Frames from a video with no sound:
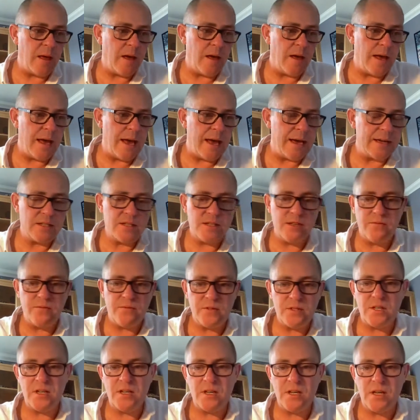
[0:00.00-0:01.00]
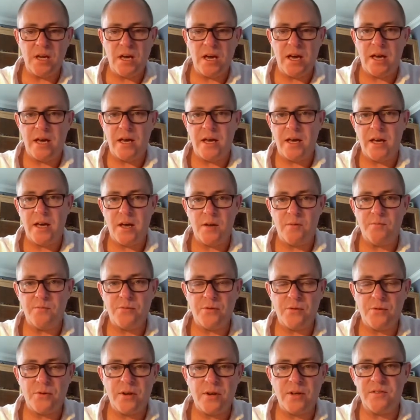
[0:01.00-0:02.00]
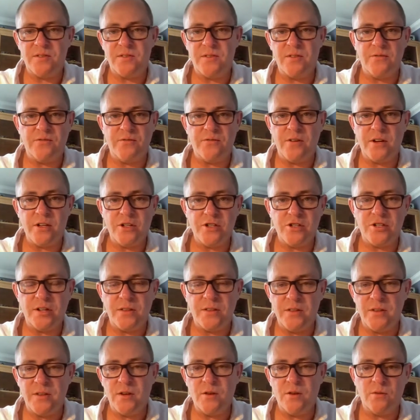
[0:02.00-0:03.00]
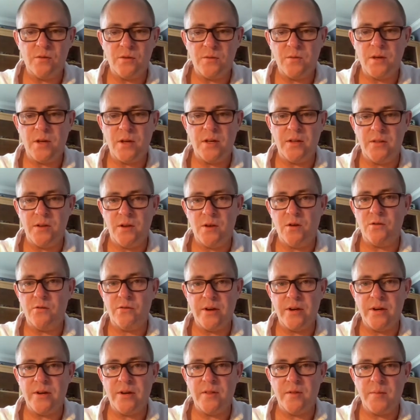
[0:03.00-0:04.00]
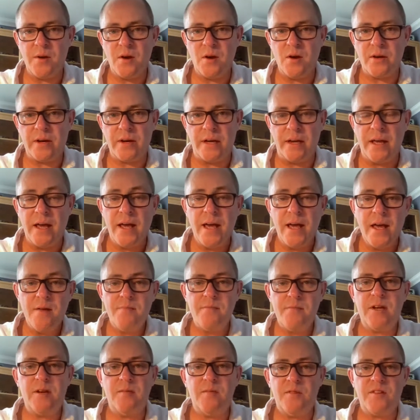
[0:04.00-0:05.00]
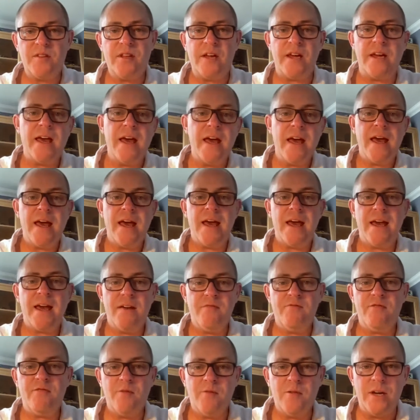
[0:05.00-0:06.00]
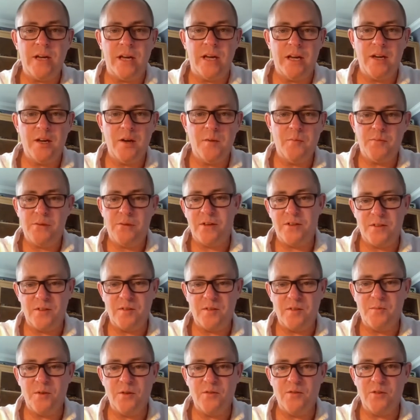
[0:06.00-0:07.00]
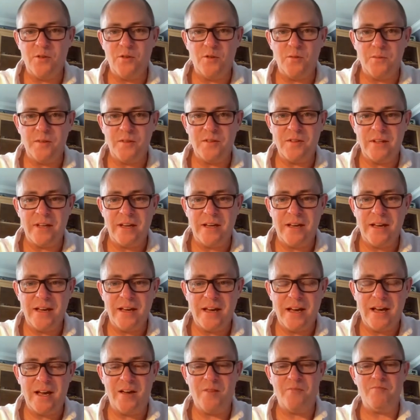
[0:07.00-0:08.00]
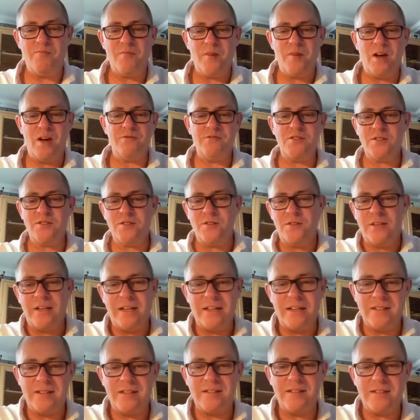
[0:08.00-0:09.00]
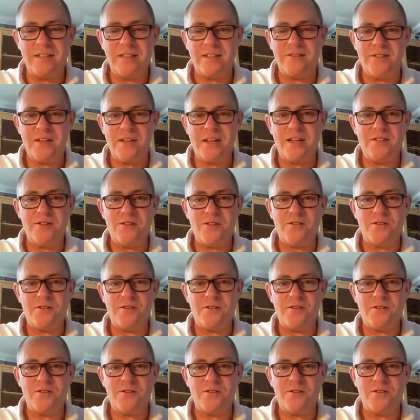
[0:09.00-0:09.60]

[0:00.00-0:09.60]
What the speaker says: activity and price differential in the older end of the market. Made a mistake. Every week, prices move enormously. I've just got the latest set of data